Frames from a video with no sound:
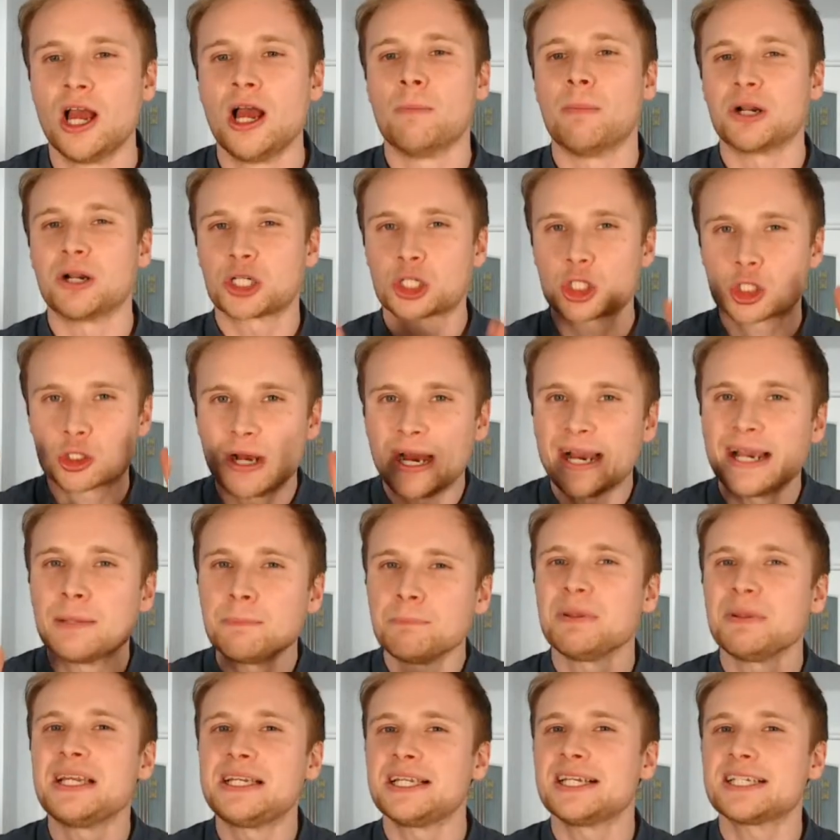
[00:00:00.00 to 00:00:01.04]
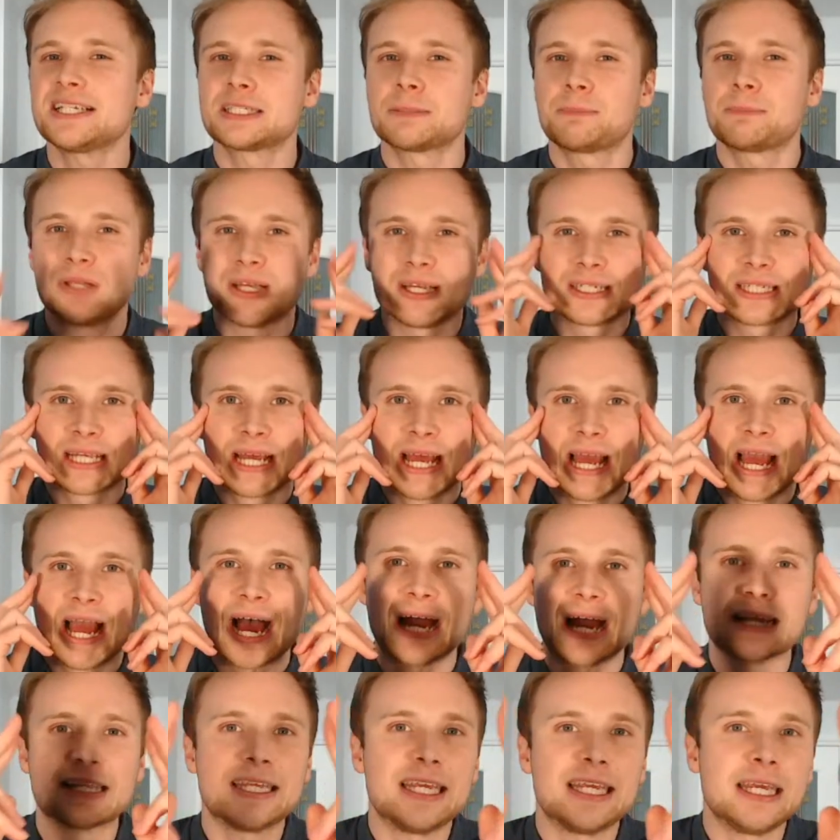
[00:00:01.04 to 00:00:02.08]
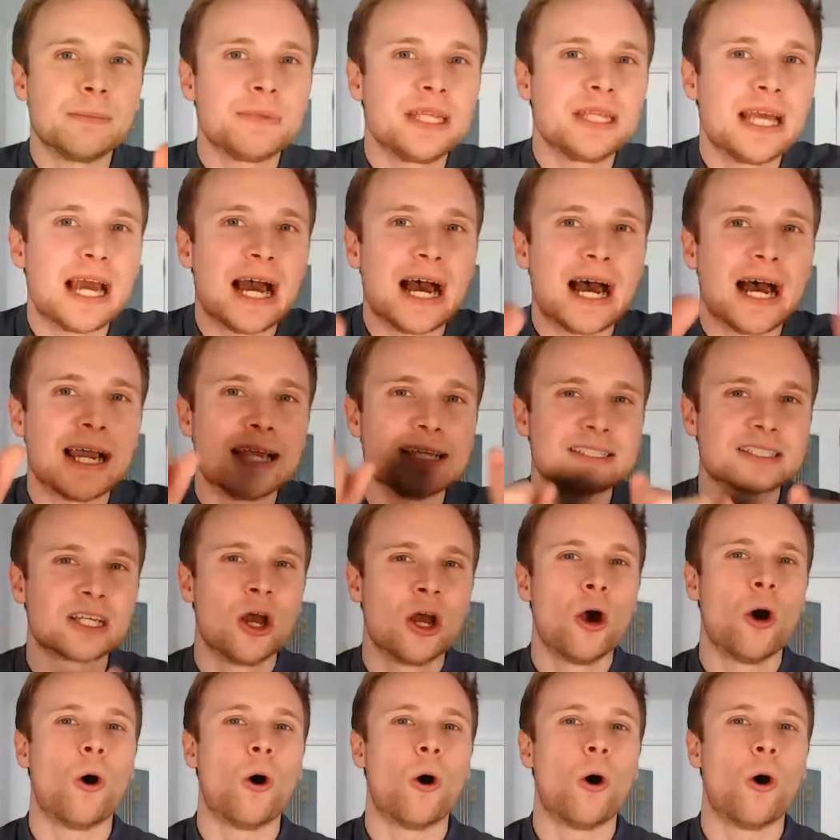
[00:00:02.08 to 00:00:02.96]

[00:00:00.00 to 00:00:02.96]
But try and be disciplined and keep the eyes